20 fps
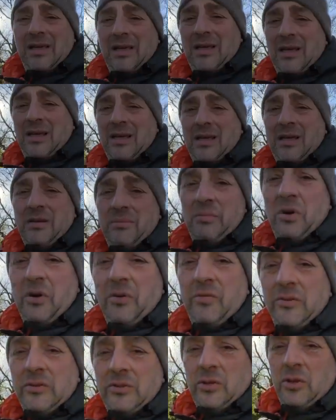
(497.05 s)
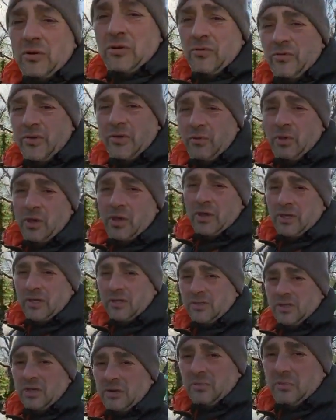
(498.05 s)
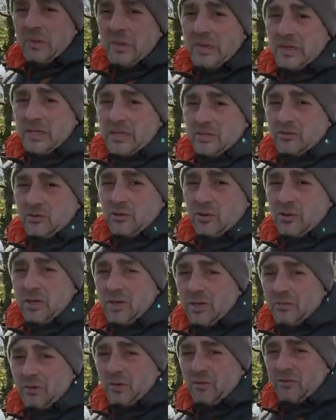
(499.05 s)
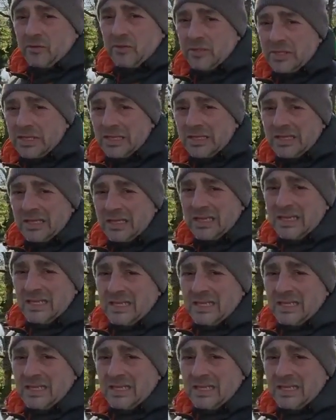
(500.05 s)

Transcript: My photography work has completely dried up, obviously.